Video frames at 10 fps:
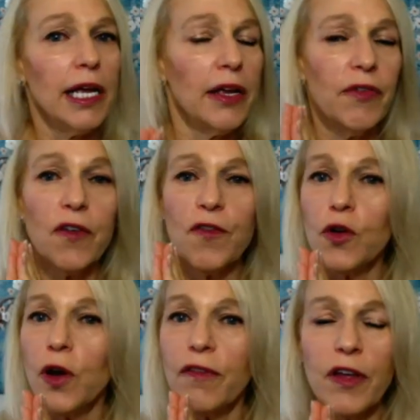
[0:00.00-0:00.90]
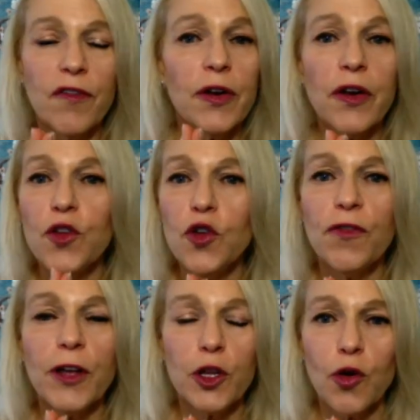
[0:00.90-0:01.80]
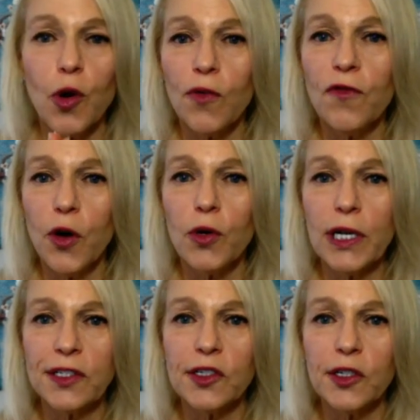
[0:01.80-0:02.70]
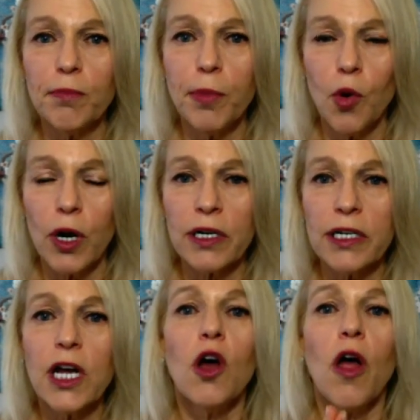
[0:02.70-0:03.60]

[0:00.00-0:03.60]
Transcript: even if you're not even if you feel your own vote isn't important